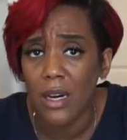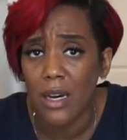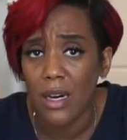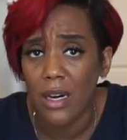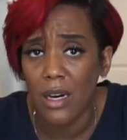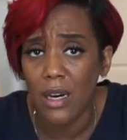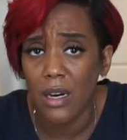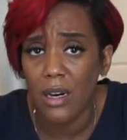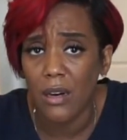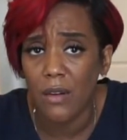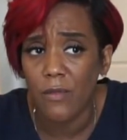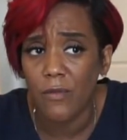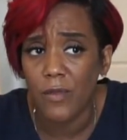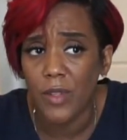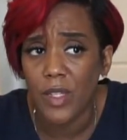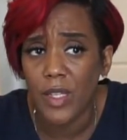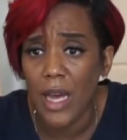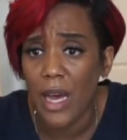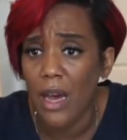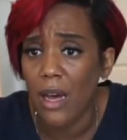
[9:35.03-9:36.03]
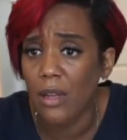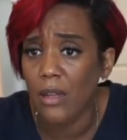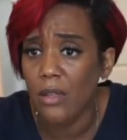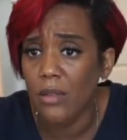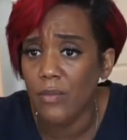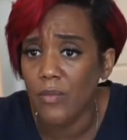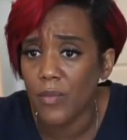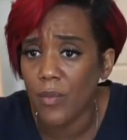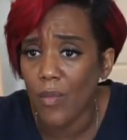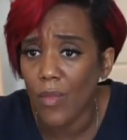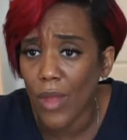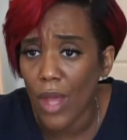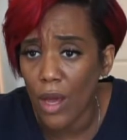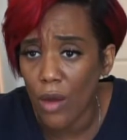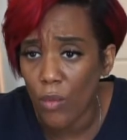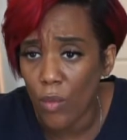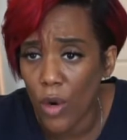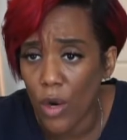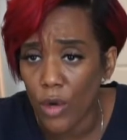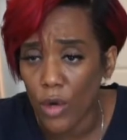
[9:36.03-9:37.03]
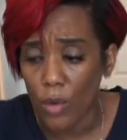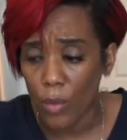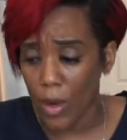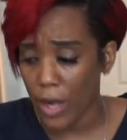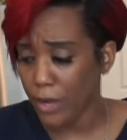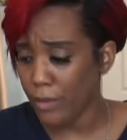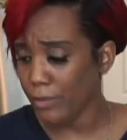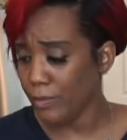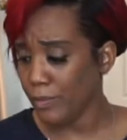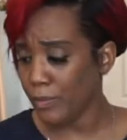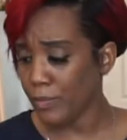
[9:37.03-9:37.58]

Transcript: of talent and work, right?